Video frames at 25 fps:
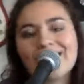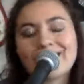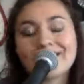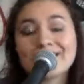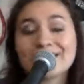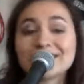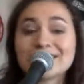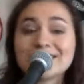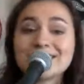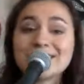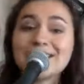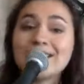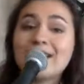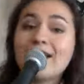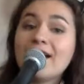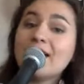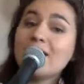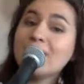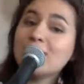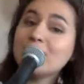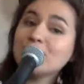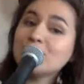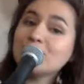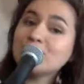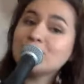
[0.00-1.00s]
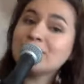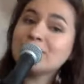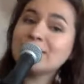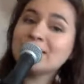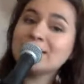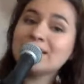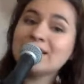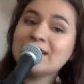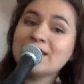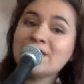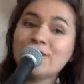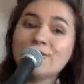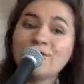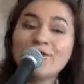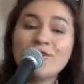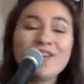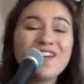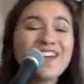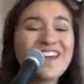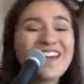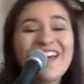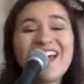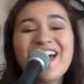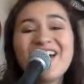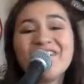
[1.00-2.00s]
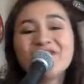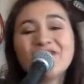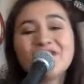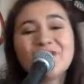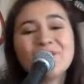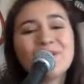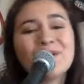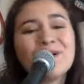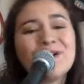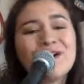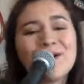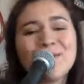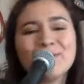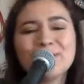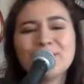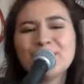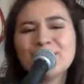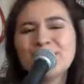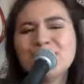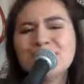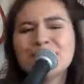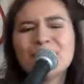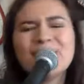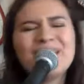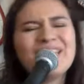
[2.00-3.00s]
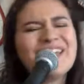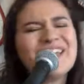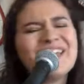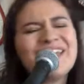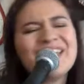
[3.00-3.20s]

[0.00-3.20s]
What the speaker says: 'cause love's working for everyone but me.